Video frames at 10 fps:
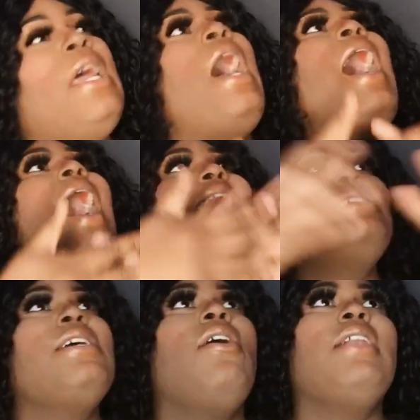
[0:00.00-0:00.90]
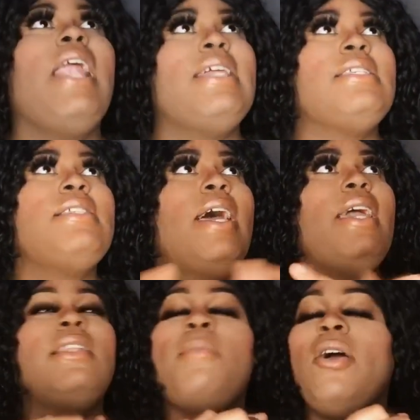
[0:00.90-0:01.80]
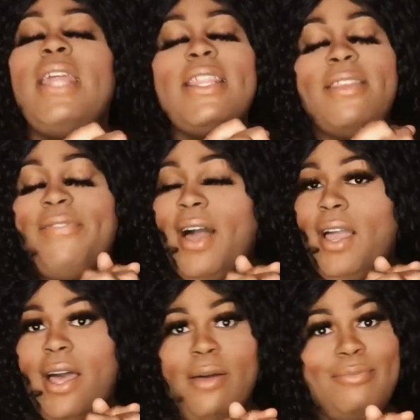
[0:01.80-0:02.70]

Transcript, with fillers: I say all of that to say, Lamar, let it the fuck go.